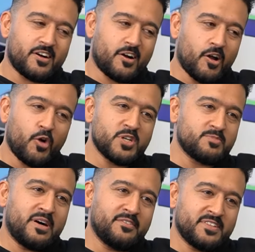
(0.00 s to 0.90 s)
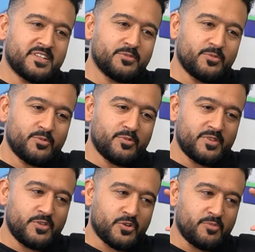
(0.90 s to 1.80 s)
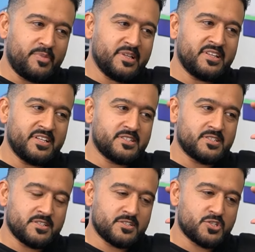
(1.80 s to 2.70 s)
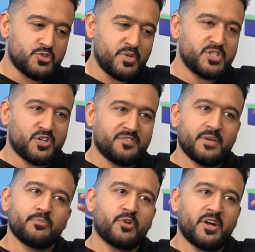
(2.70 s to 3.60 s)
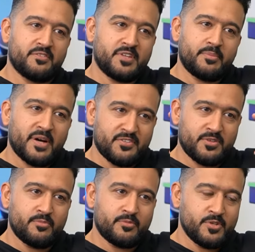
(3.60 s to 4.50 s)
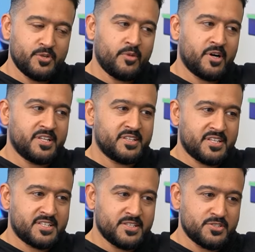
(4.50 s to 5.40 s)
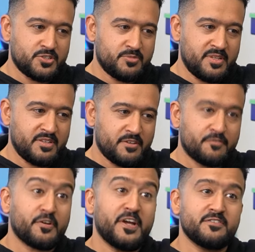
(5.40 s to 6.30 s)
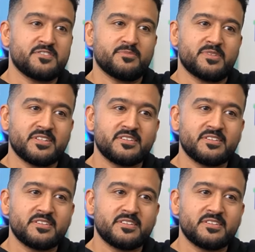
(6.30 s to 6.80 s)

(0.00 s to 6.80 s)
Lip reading: I always marvel at your ability to switch off that part of your mind that tells you to be afraid of something.